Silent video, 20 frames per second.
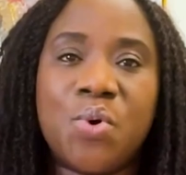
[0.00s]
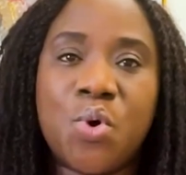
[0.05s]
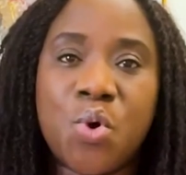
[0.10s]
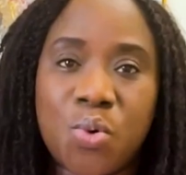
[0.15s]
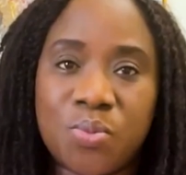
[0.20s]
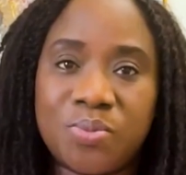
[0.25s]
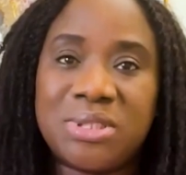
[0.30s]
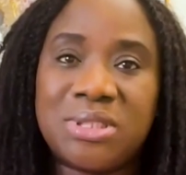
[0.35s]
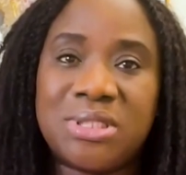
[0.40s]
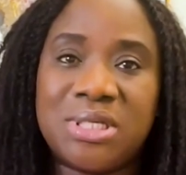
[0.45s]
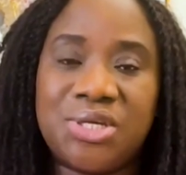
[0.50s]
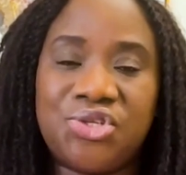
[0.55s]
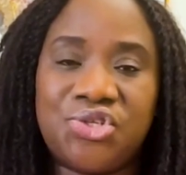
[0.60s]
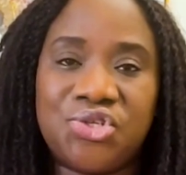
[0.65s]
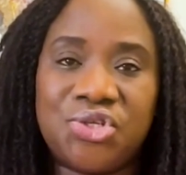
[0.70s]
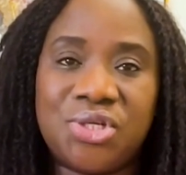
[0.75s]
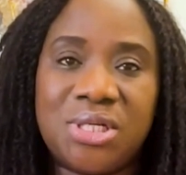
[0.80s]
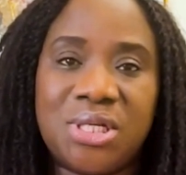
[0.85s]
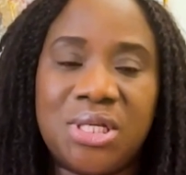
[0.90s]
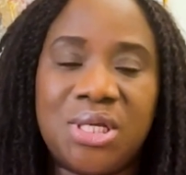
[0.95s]
home
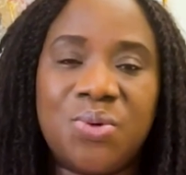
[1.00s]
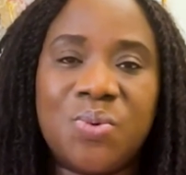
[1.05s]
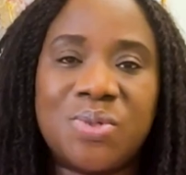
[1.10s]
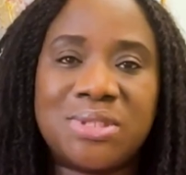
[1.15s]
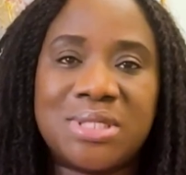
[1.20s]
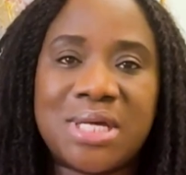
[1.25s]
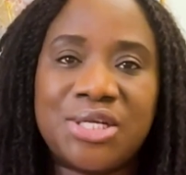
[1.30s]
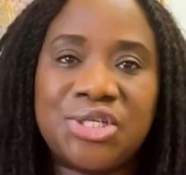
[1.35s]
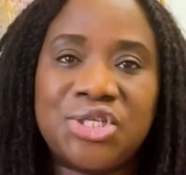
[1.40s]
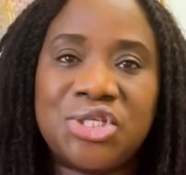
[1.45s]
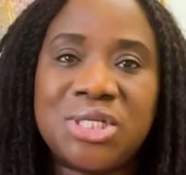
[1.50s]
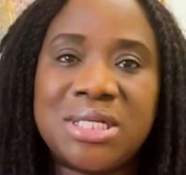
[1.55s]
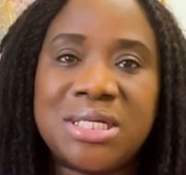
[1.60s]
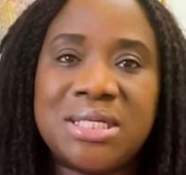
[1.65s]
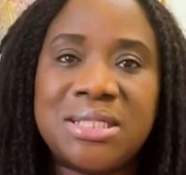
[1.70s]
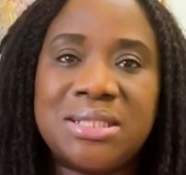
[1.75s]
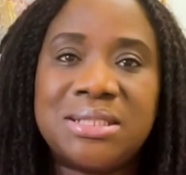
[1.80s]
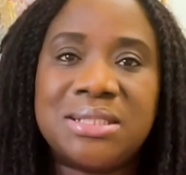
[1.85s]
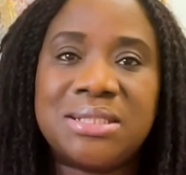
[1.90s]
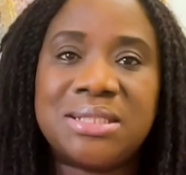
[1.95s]
staging, it was
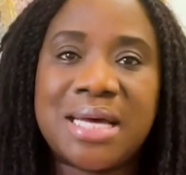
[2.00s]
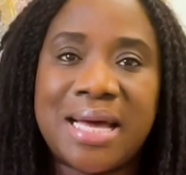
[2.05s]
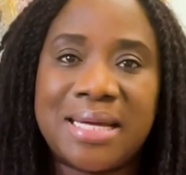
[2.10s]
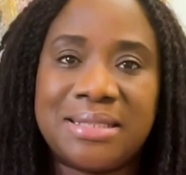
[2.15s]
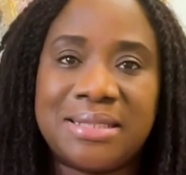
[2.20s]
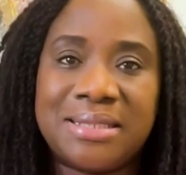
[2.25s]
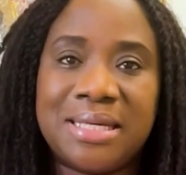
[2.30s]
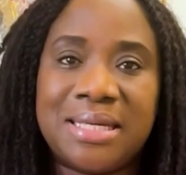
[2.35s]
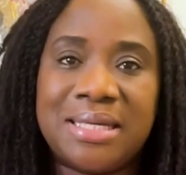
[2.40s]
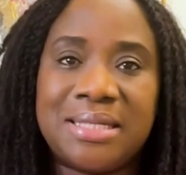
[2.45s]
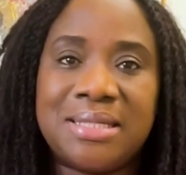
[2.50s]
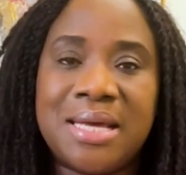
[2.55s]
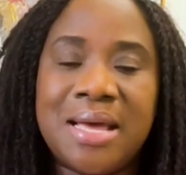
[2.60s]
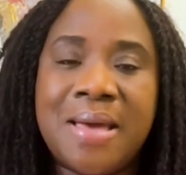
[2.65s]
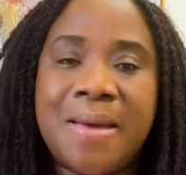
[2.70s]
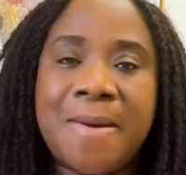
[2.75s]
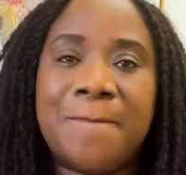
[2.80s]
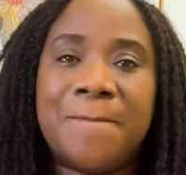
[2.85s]
actually started